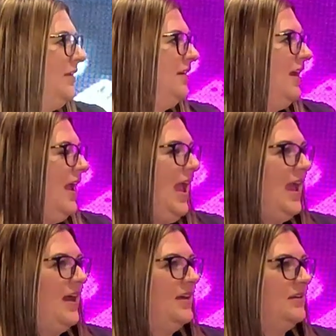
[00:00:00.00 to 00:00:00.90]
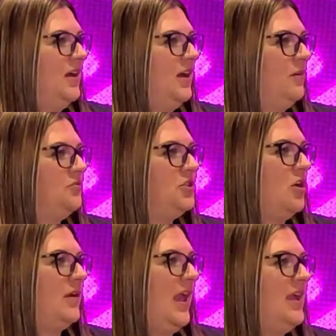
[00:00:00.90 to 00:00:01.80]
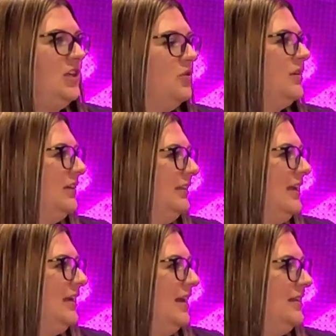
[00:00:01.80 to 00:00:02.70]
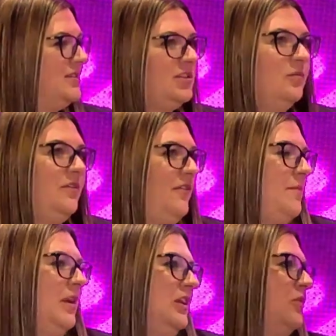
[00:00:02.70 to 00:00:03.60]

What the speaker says: women, and showing, hey, you can lead and still be feminine.